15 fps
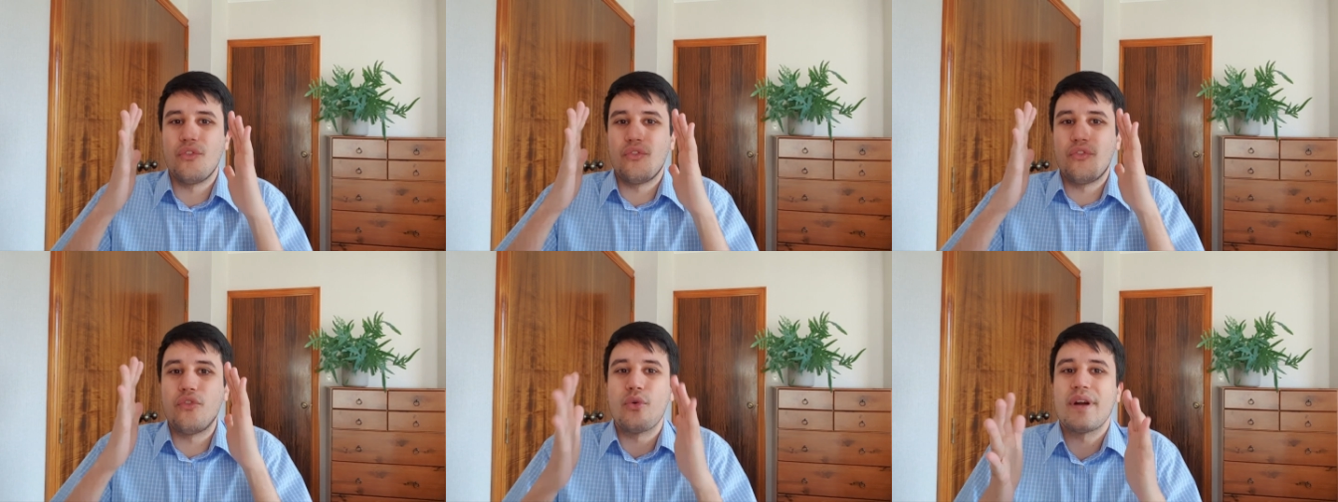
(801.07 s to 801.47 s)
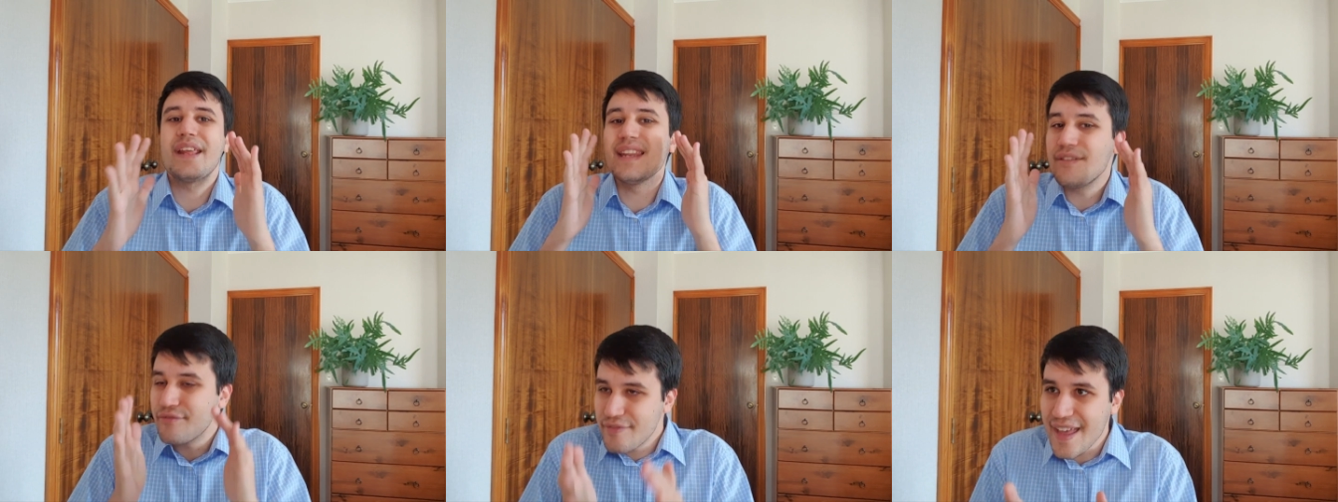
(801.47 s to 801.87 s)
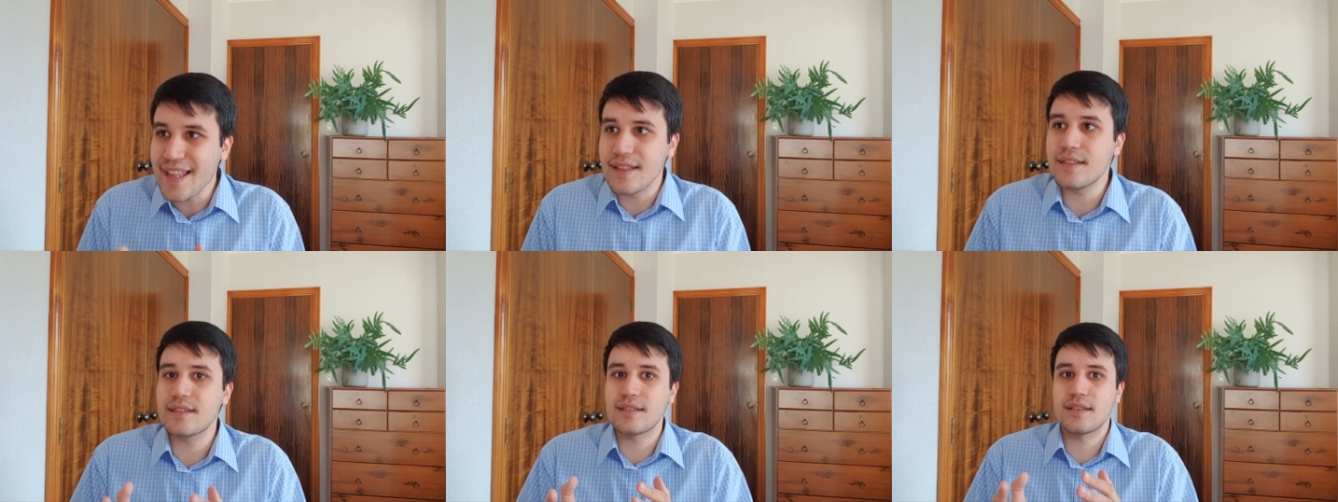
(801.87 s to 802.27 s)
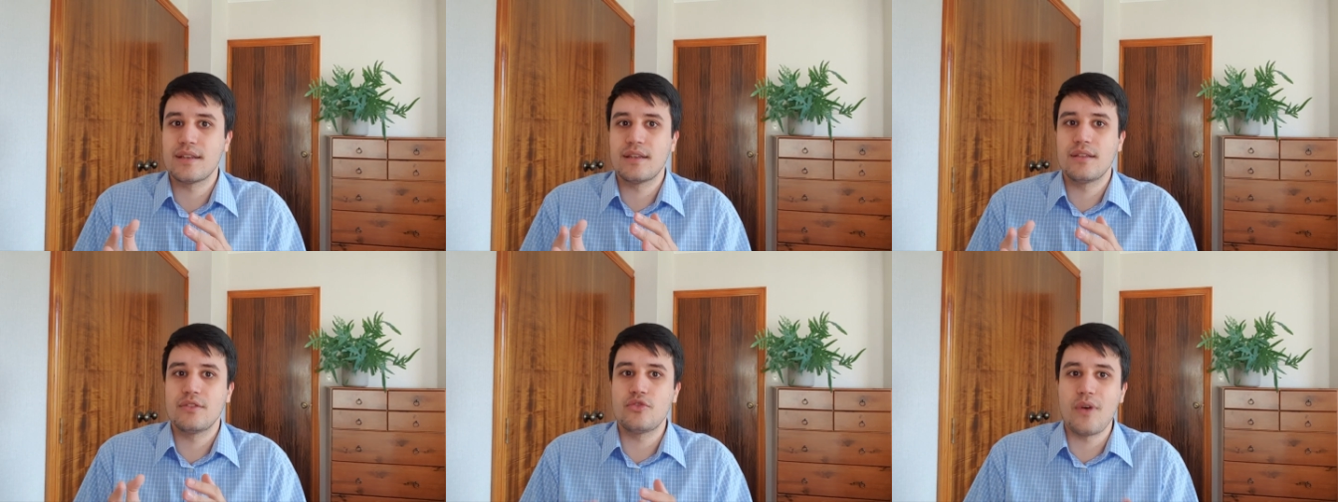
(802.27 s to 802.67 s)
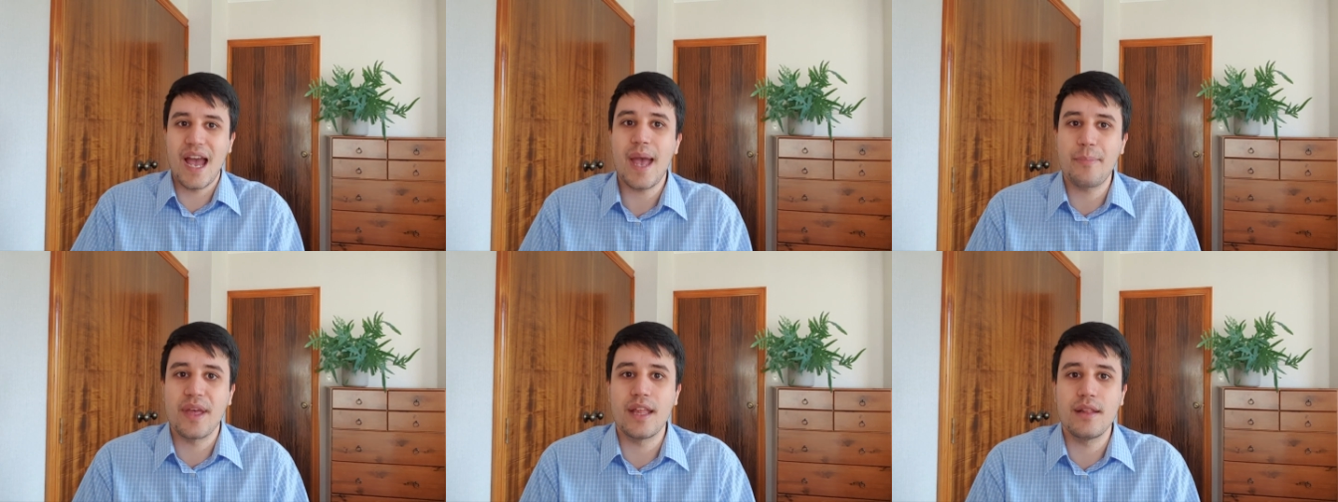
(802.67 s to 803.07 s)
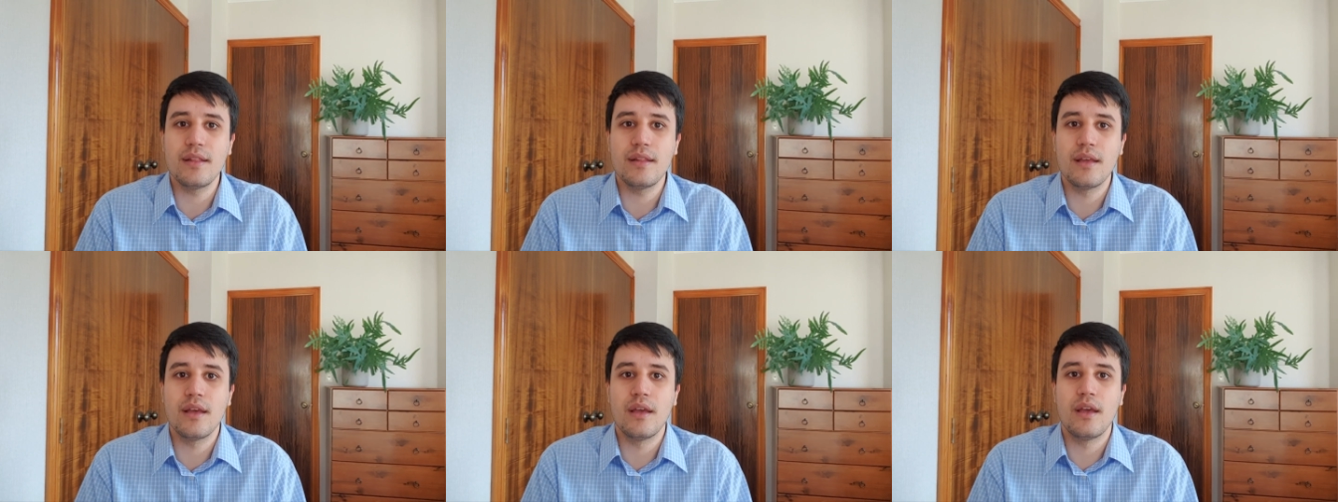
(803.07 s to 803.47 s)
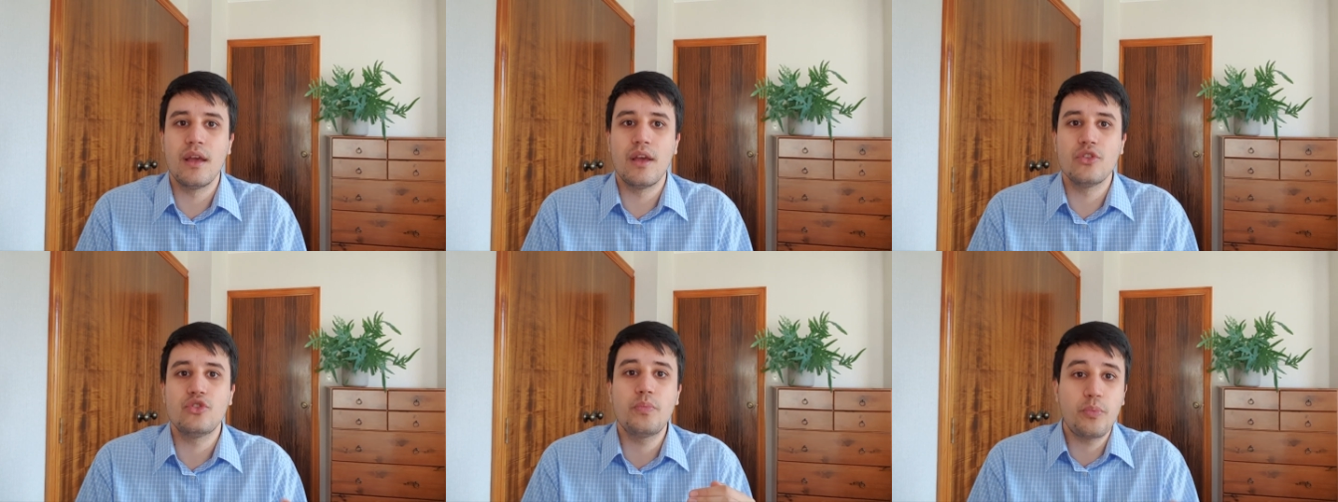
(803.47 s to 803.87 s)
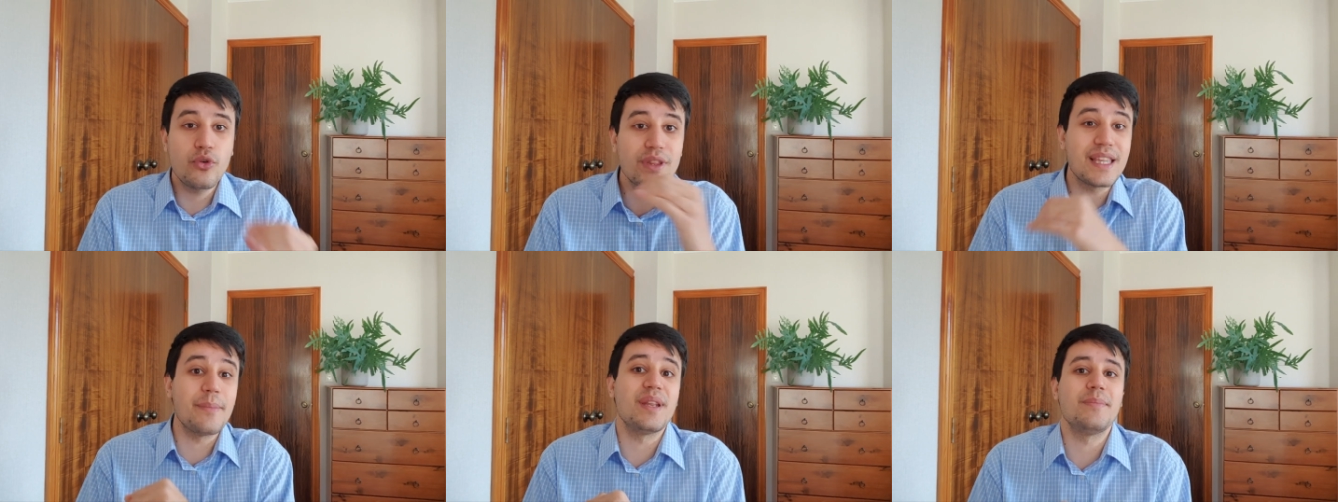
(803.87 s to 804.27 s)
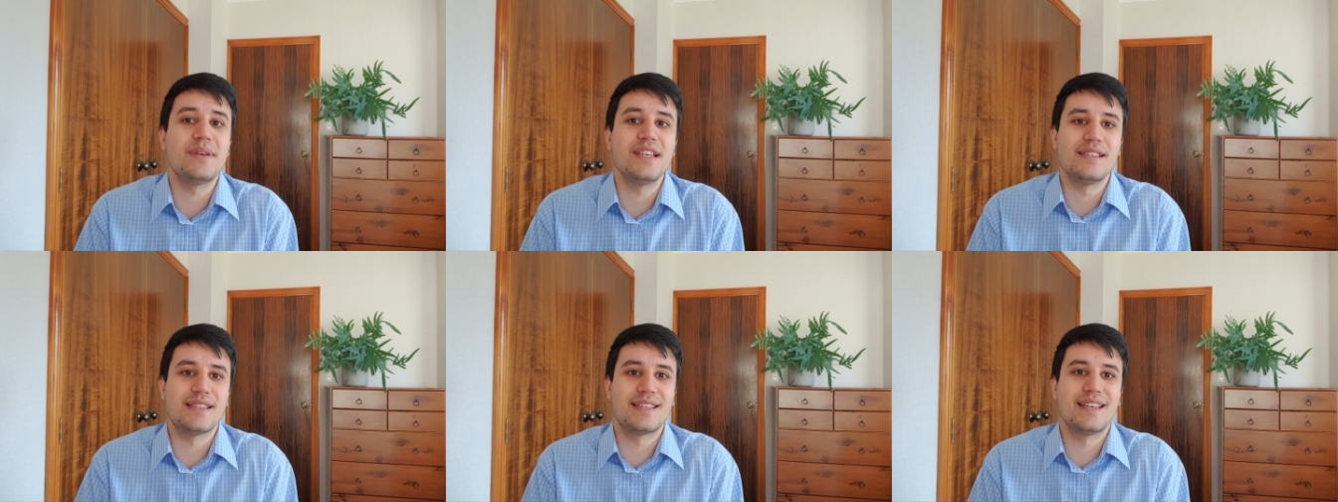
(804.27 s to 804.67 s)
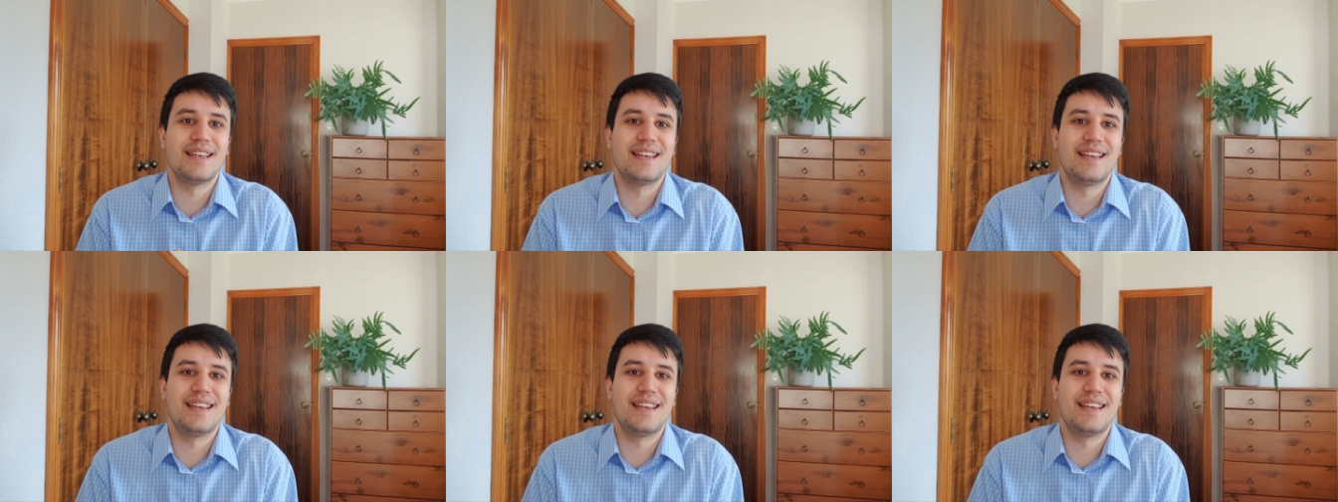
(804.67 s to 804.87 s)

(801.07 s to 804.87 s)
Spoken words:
for an event to happen to put them in peace.